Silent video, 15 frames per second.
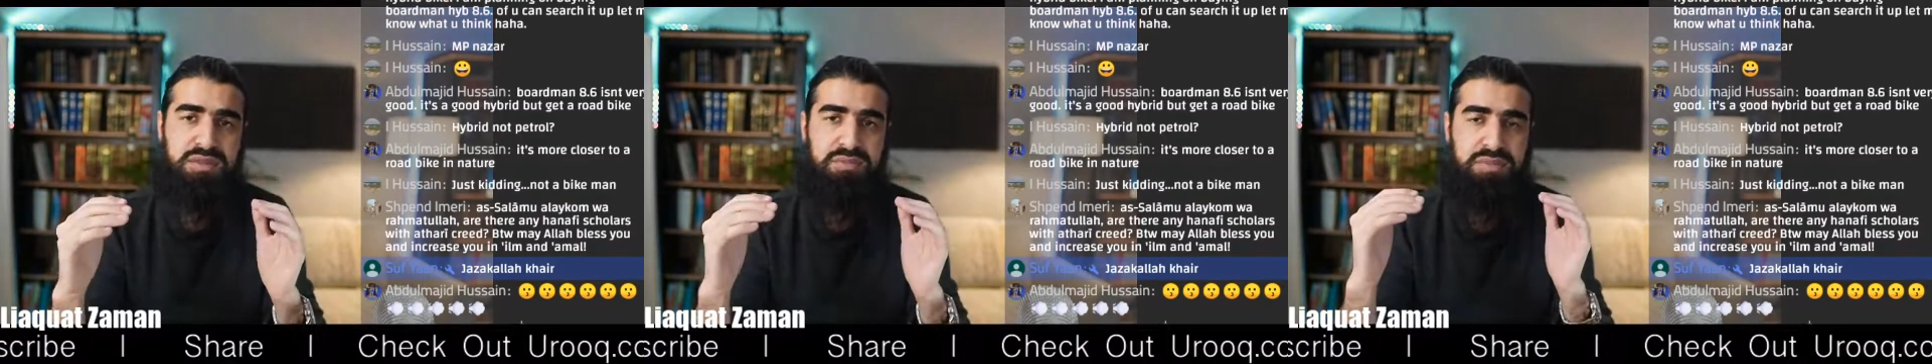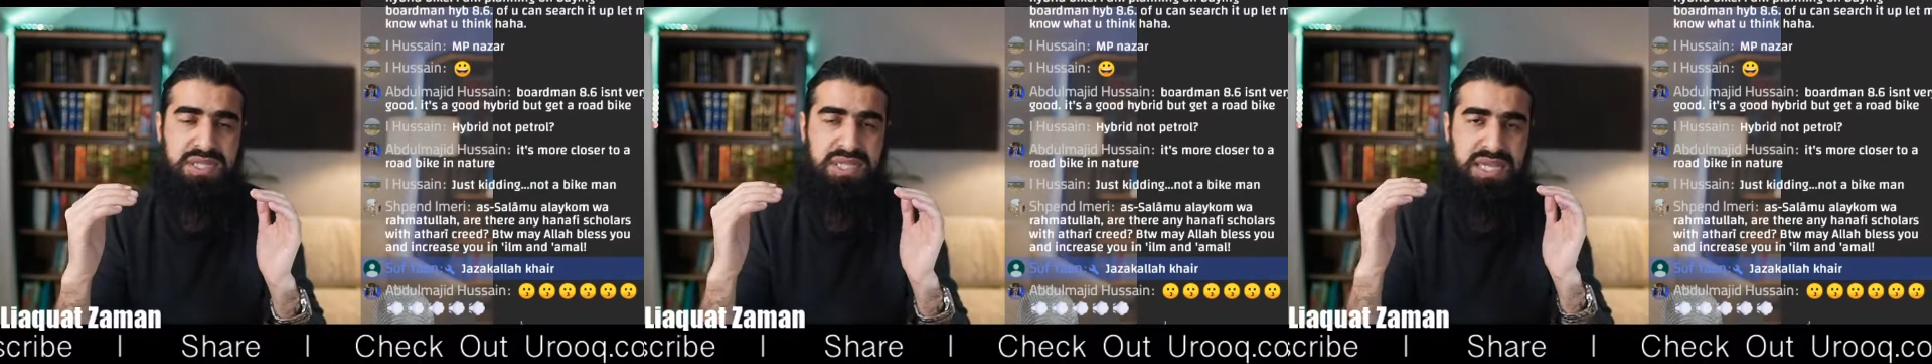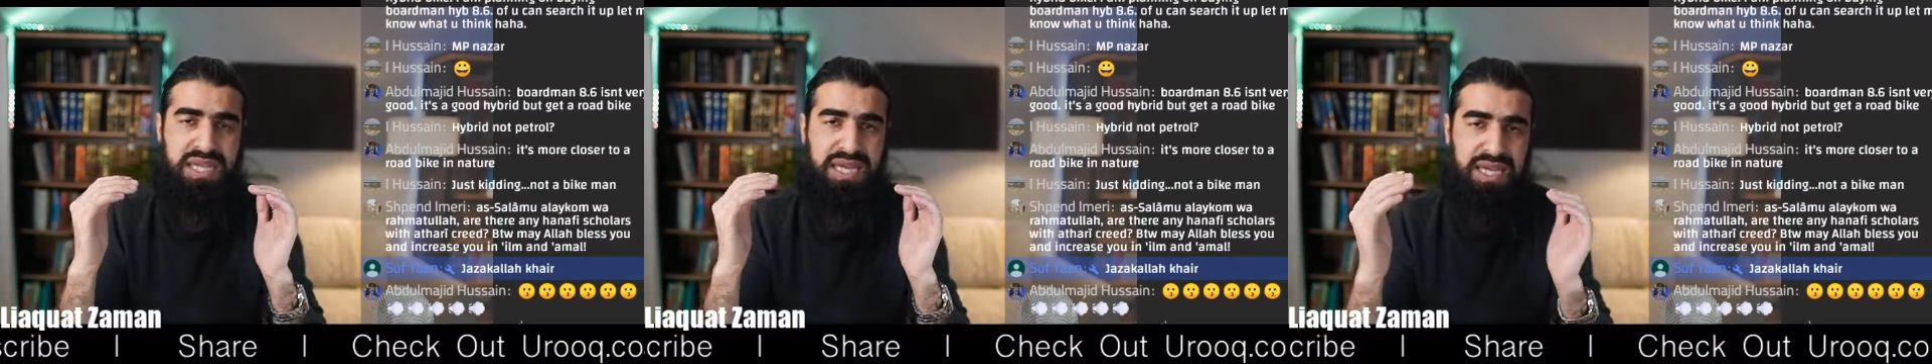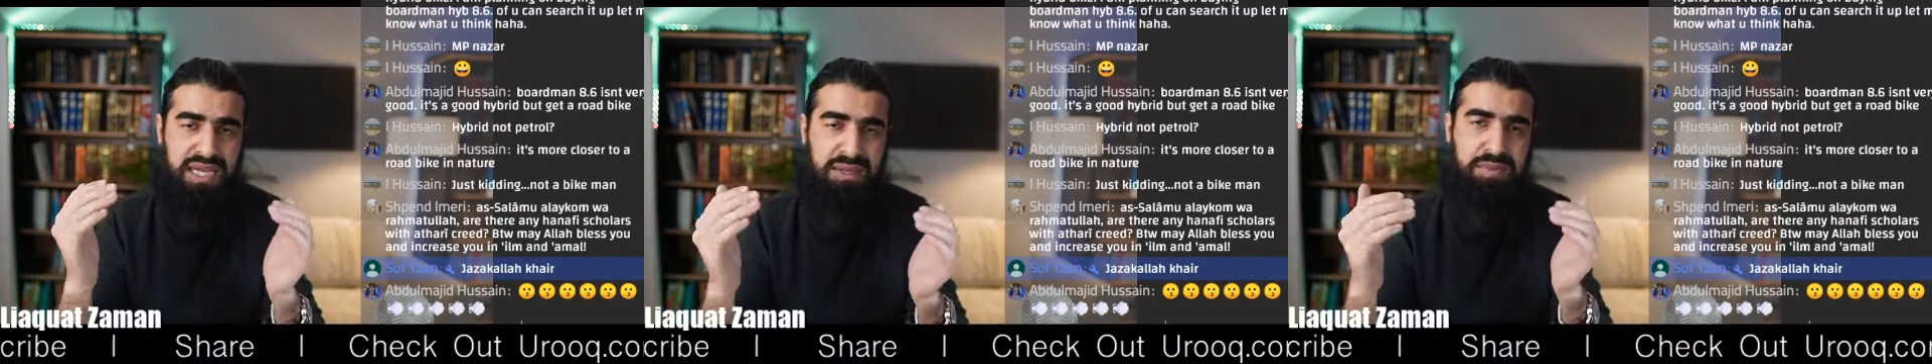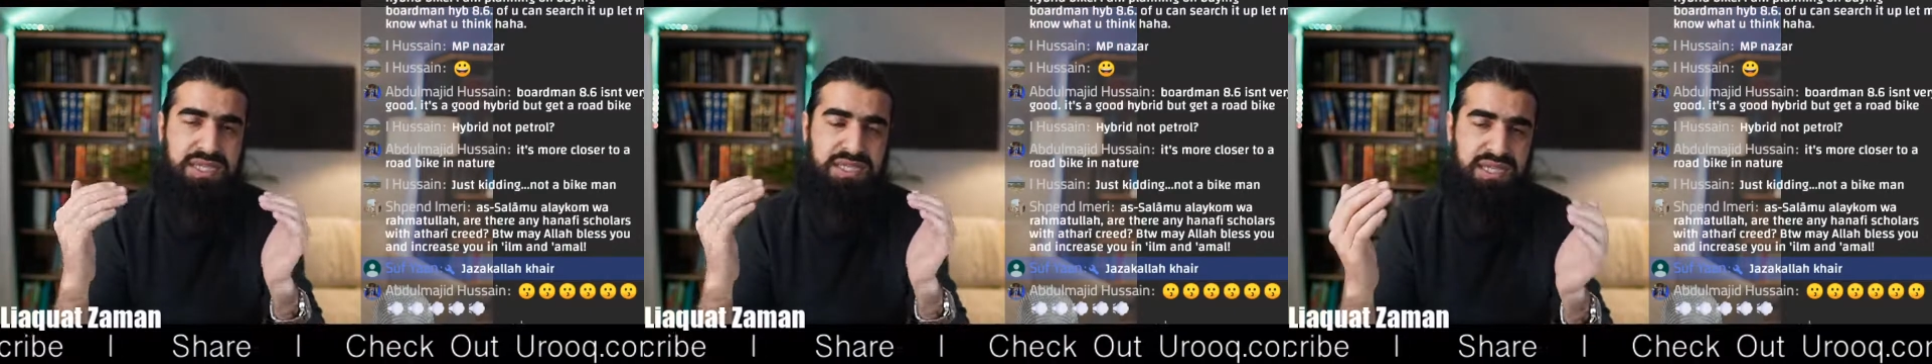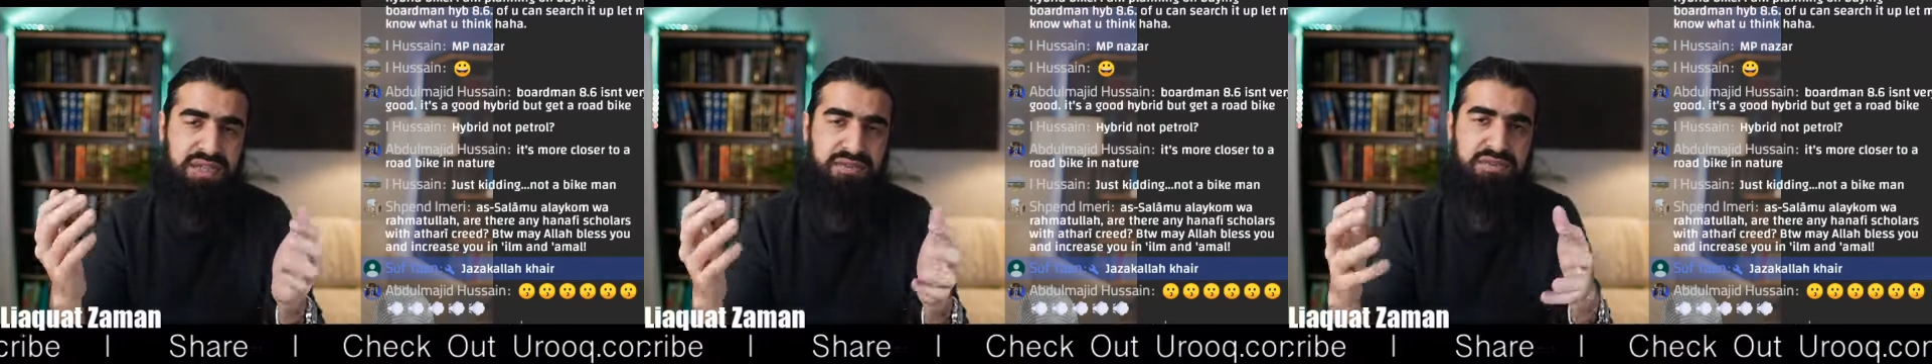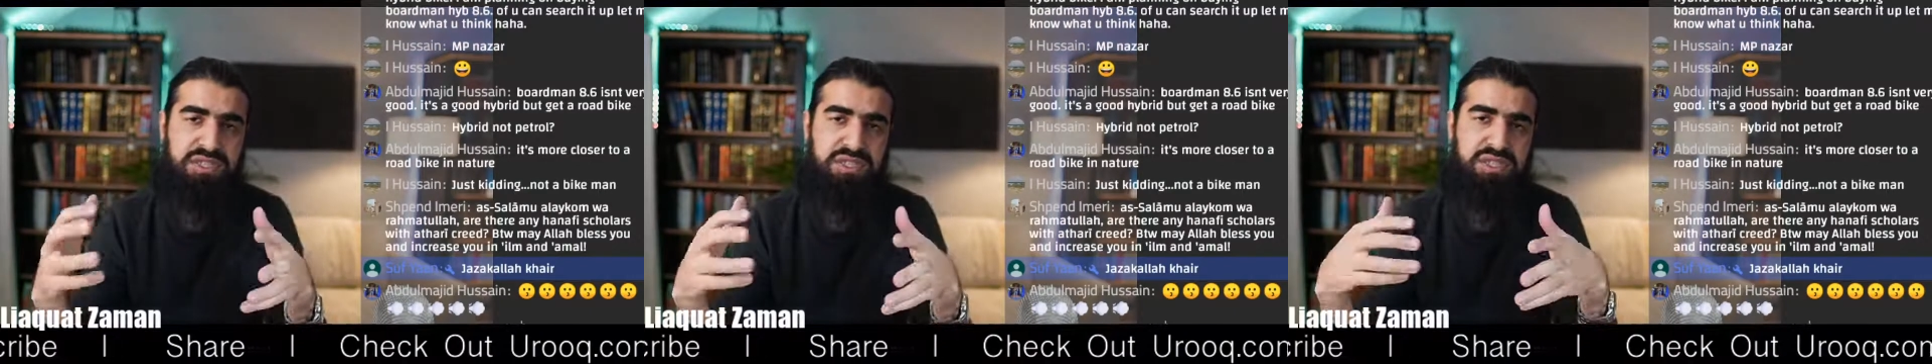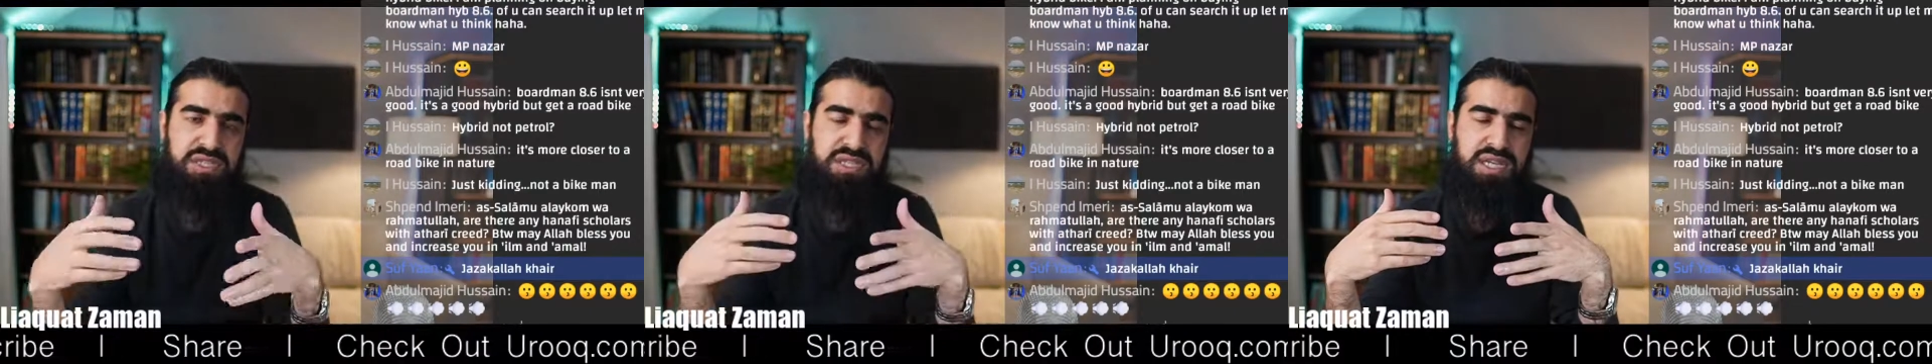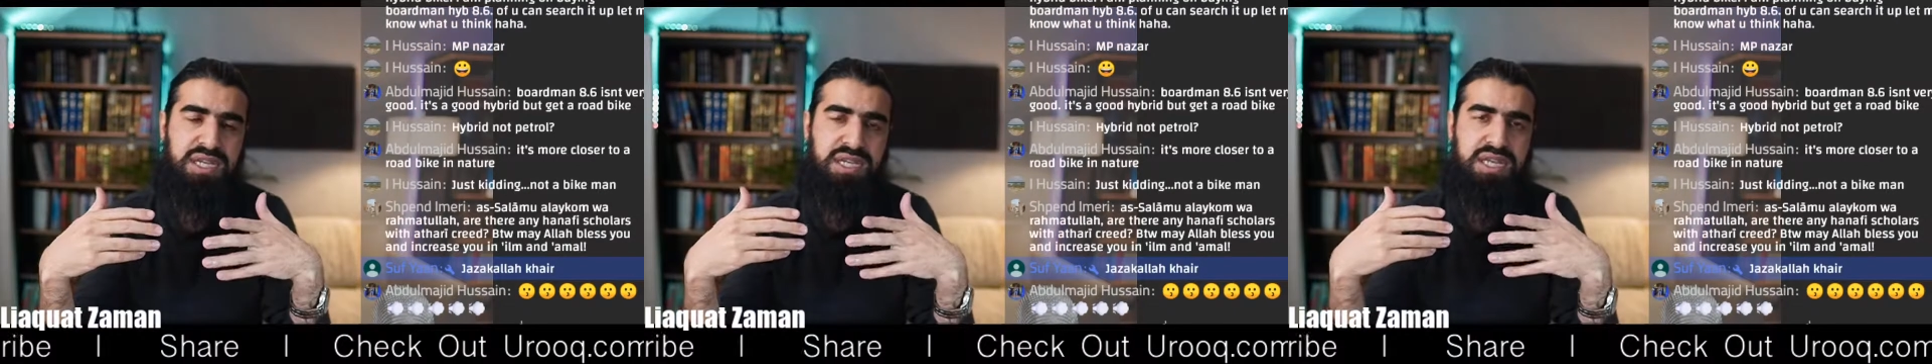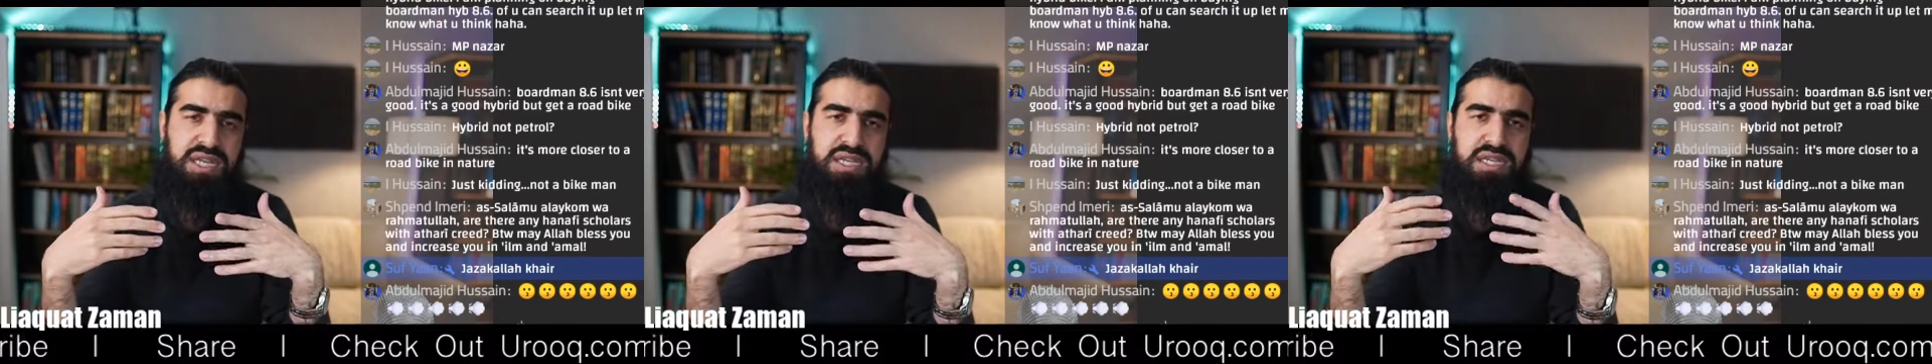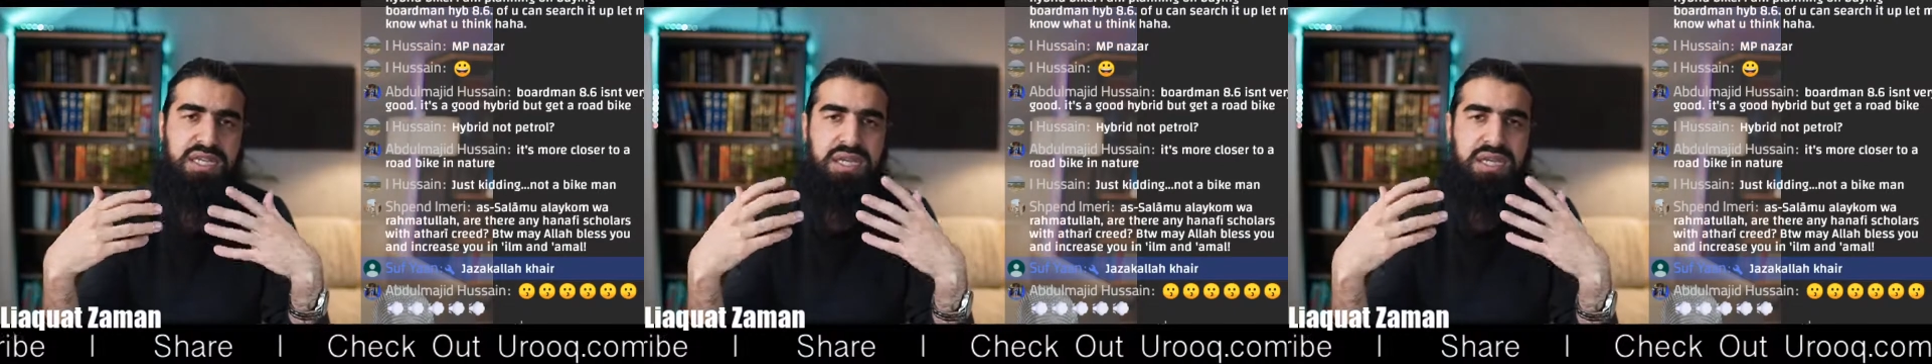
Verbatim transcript: but the Kalam itself is just like a